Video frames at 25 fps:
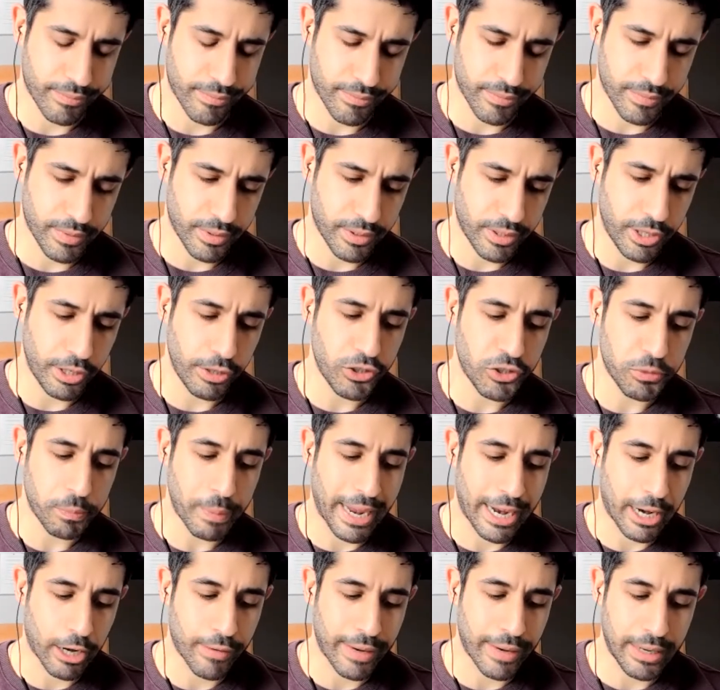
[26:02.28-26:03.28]
huge
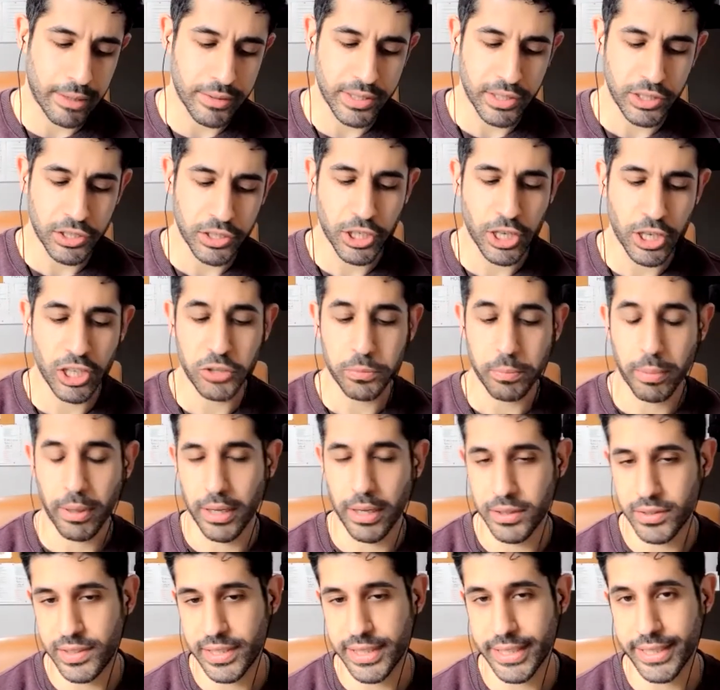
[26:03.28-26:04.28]
background in church
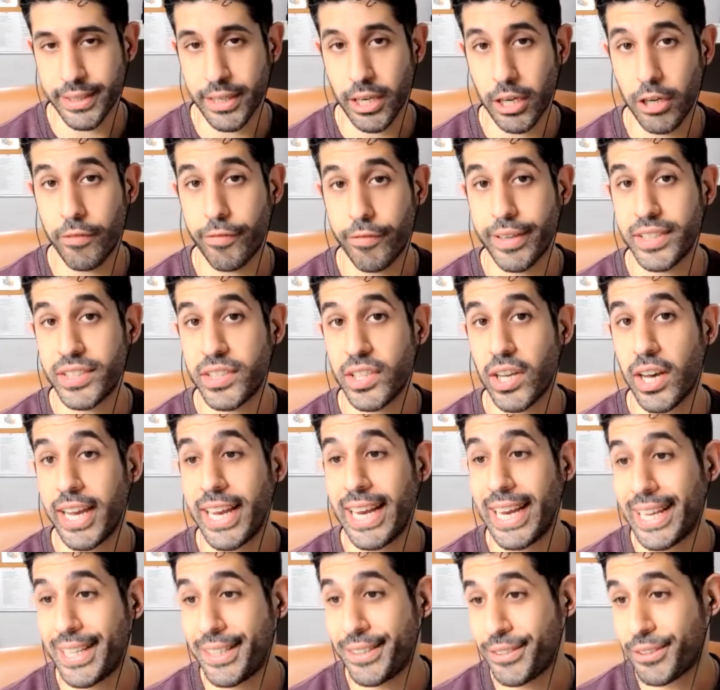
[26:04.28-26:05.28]
planting over in
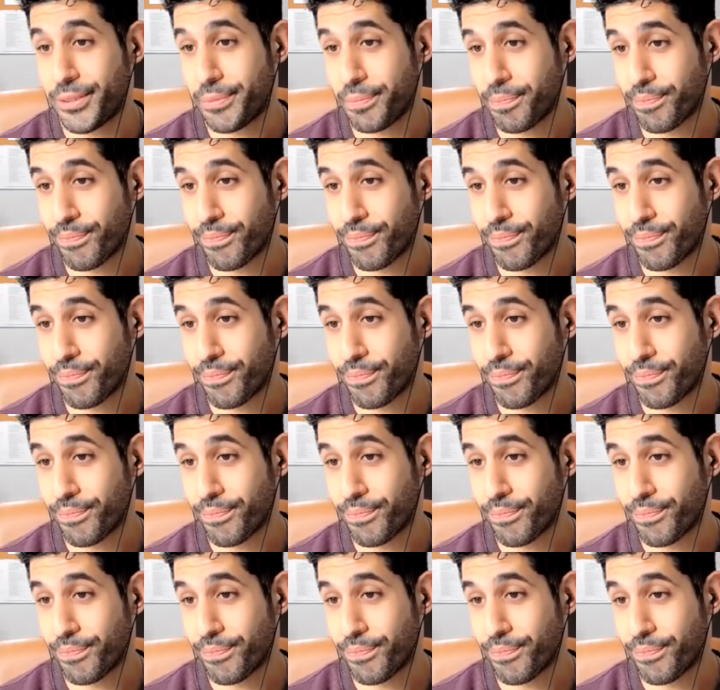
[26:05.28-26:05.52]
Thailand.